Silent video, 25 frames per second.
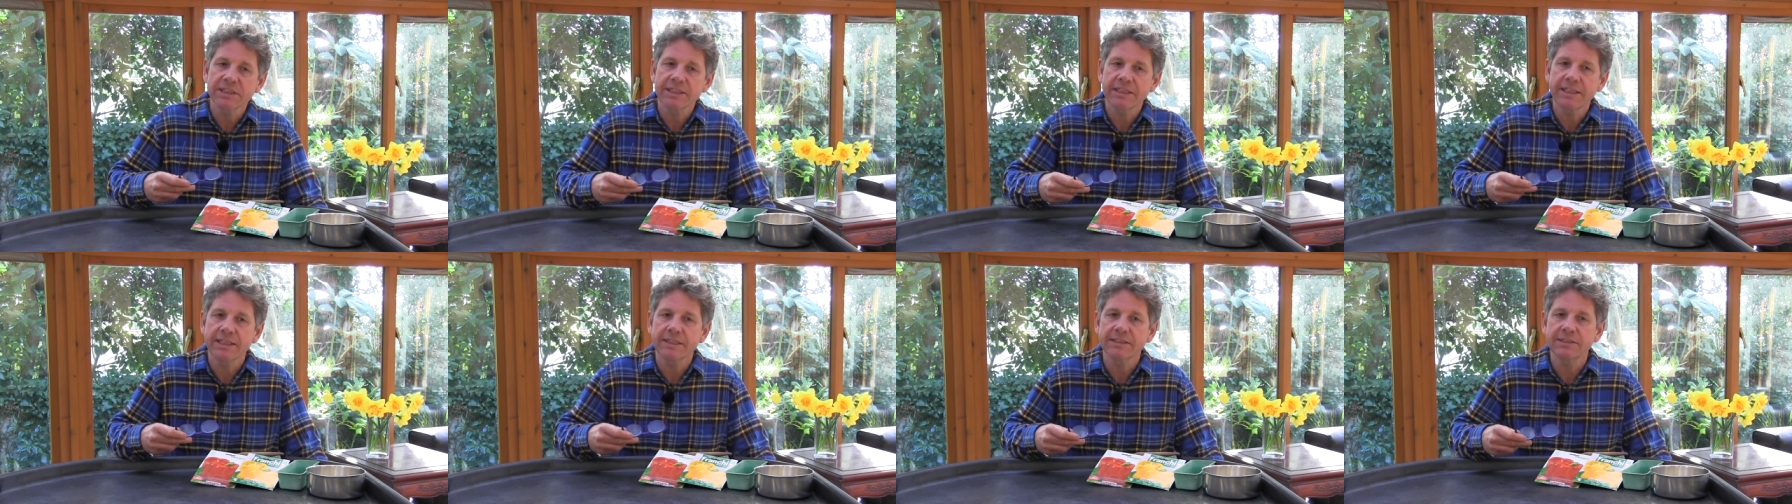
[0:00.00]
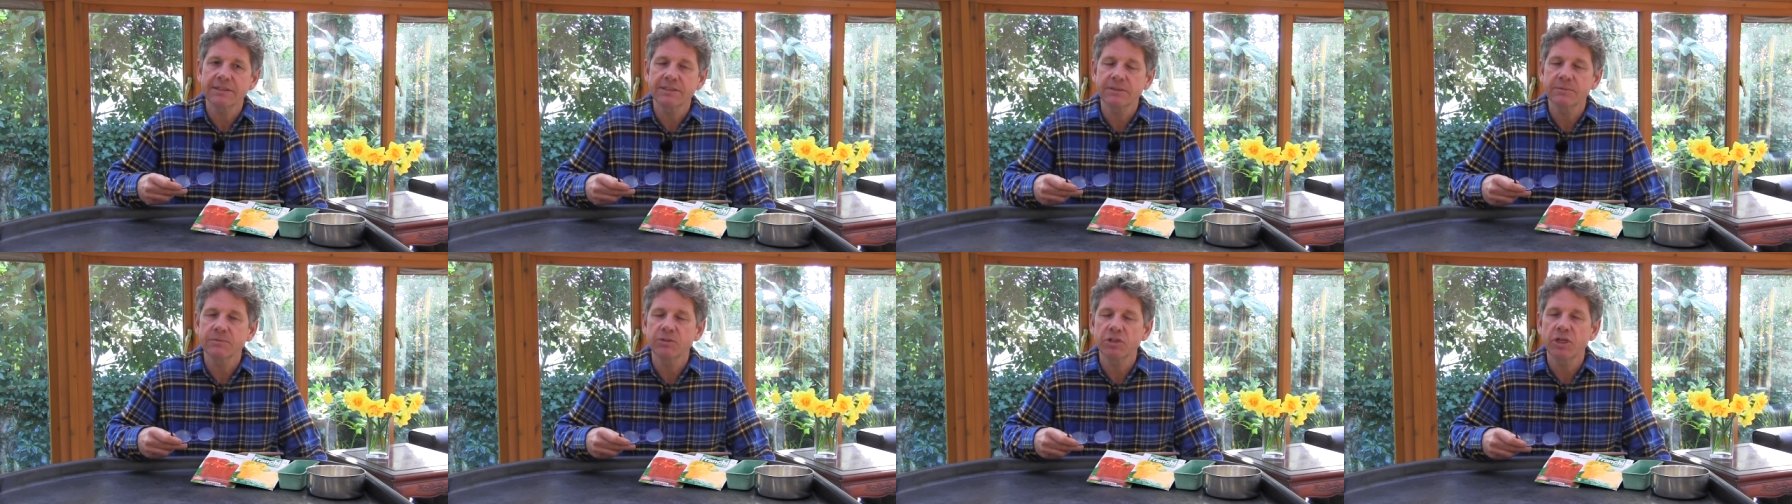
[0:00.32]
that
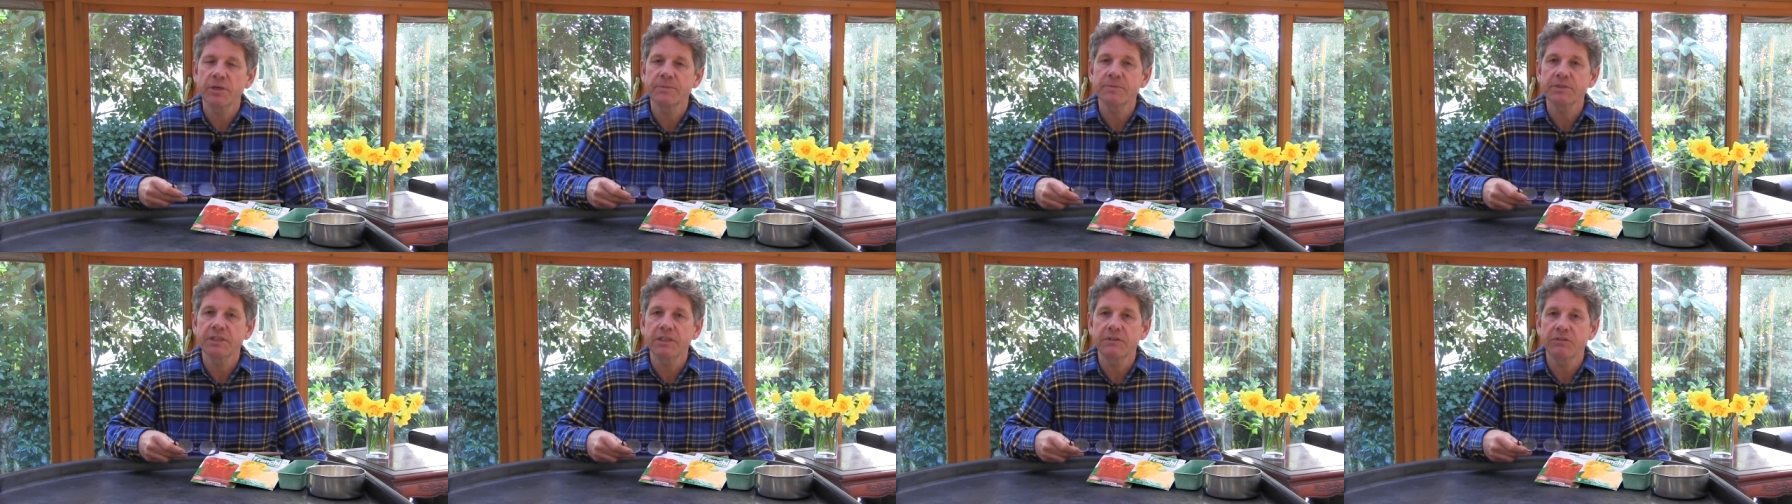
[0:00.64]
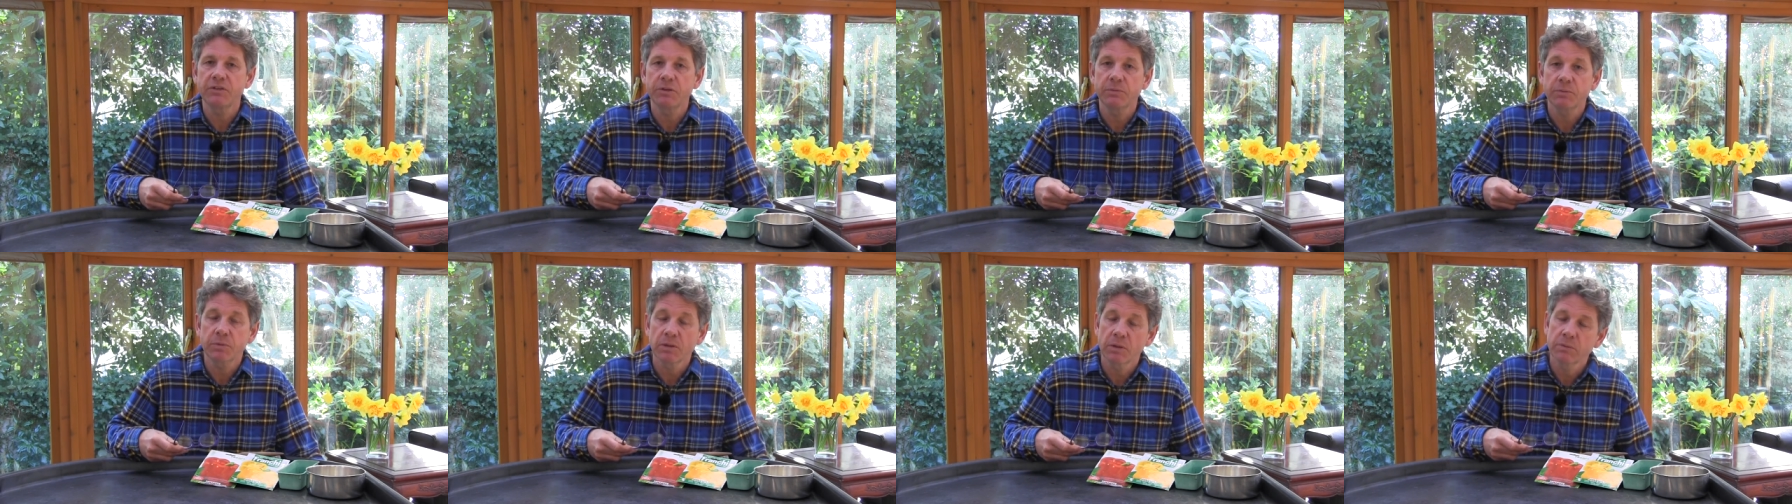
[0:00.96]
can sometimes
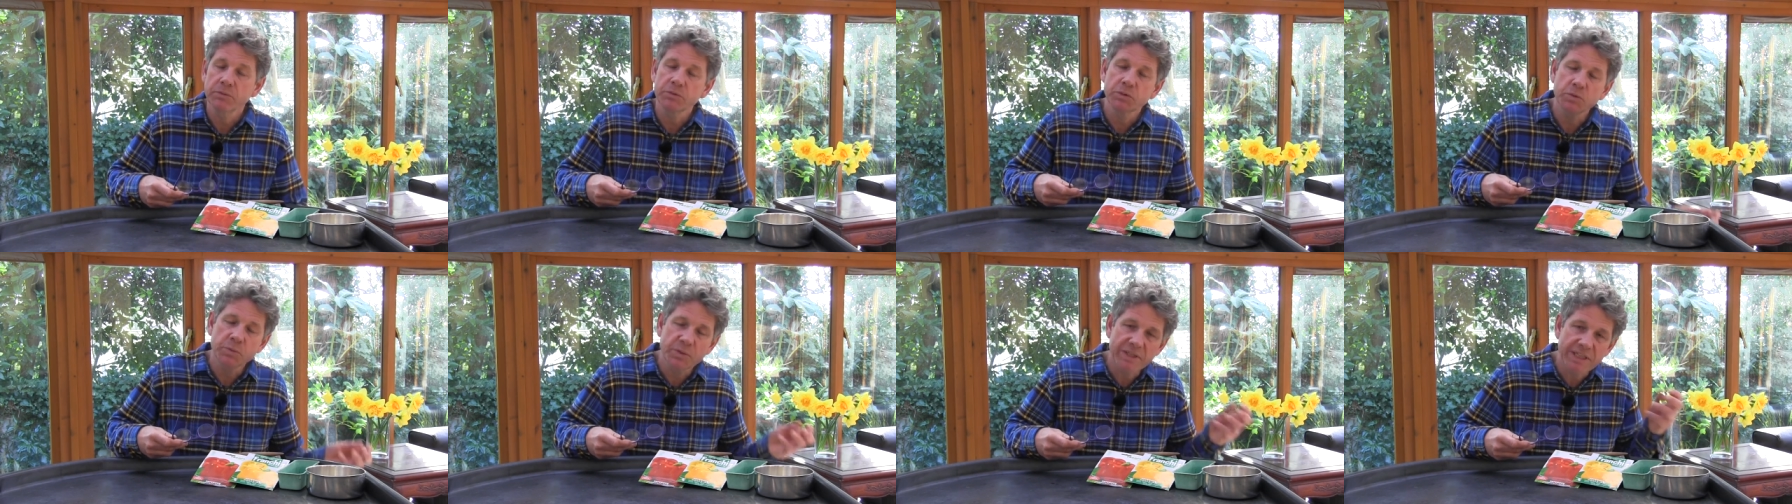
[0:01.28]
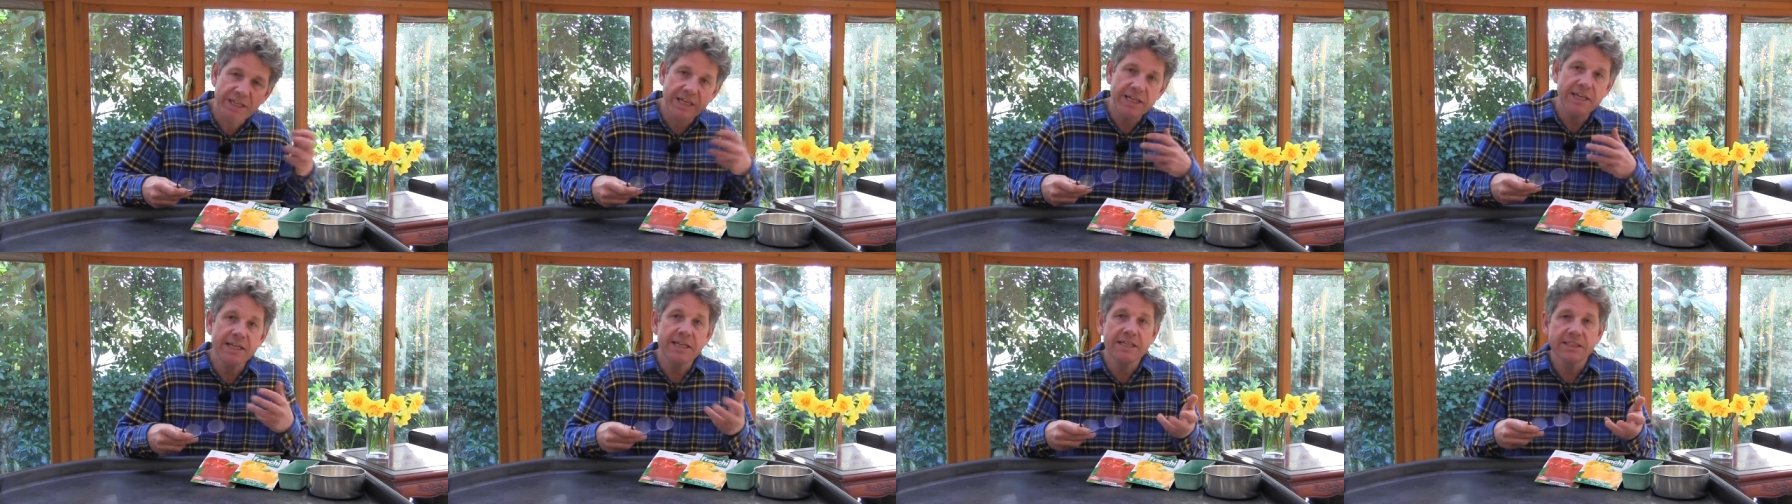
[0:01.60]
give you problems
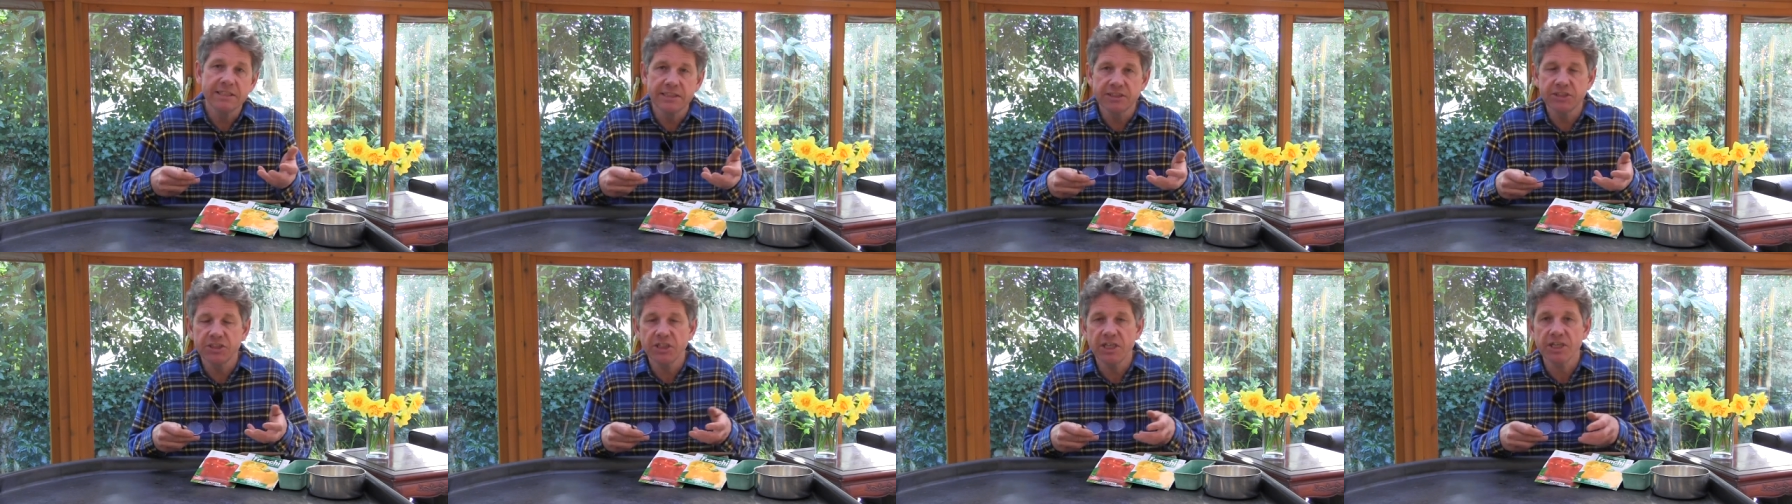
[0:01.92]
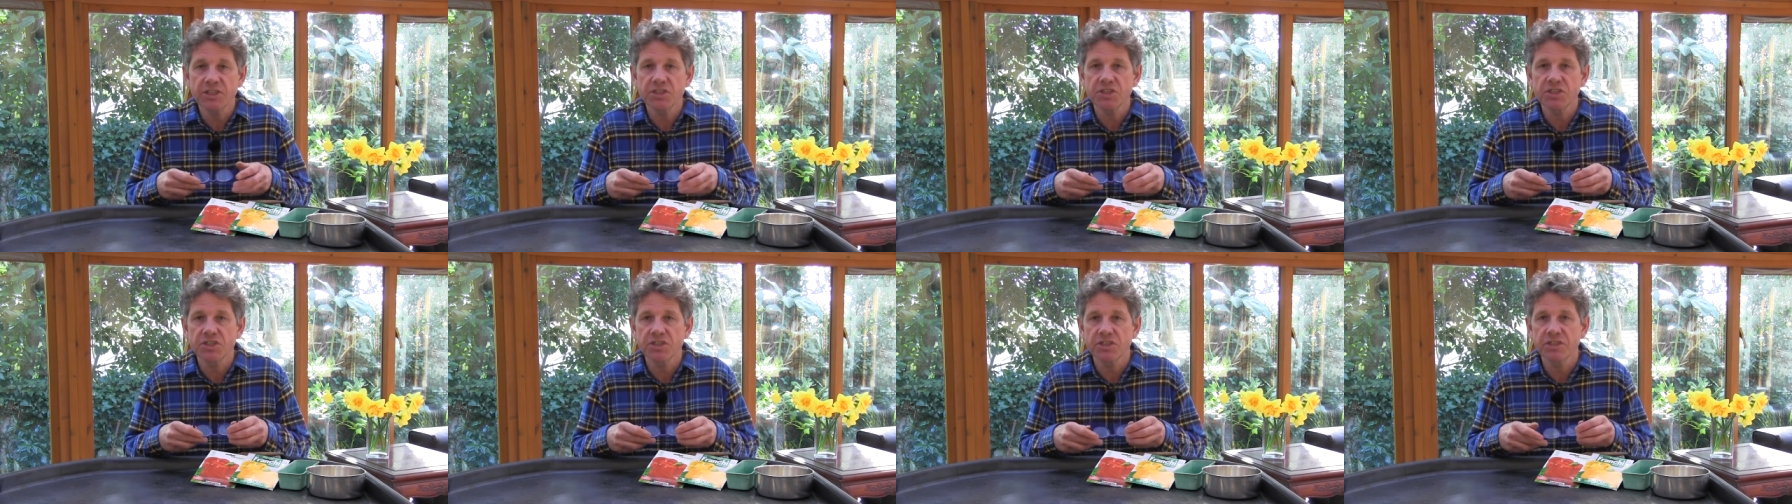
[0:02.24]
with
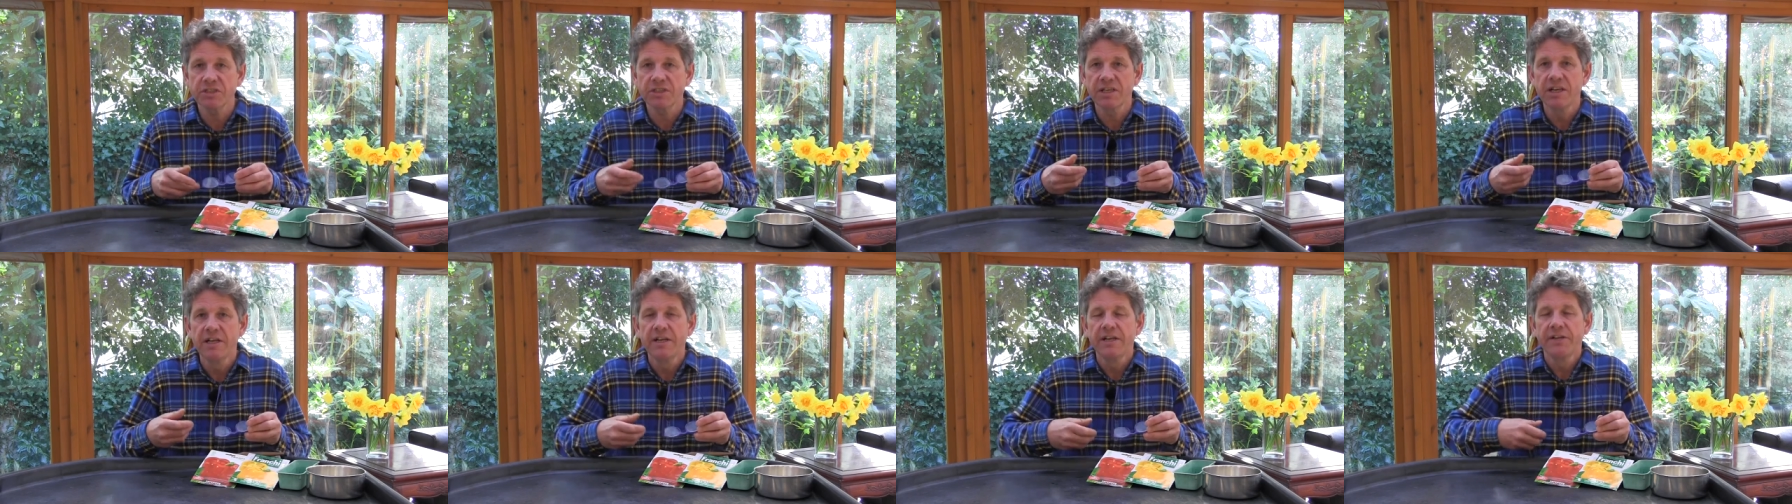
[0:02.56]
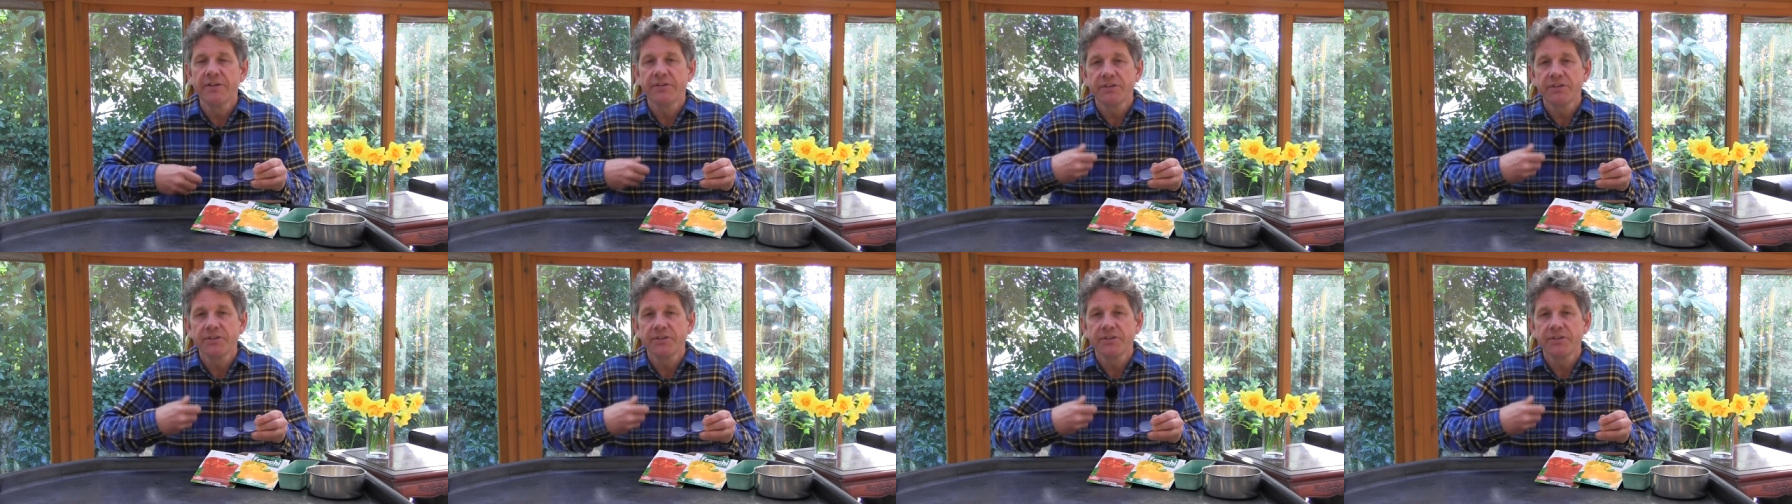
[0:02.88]
indigestion.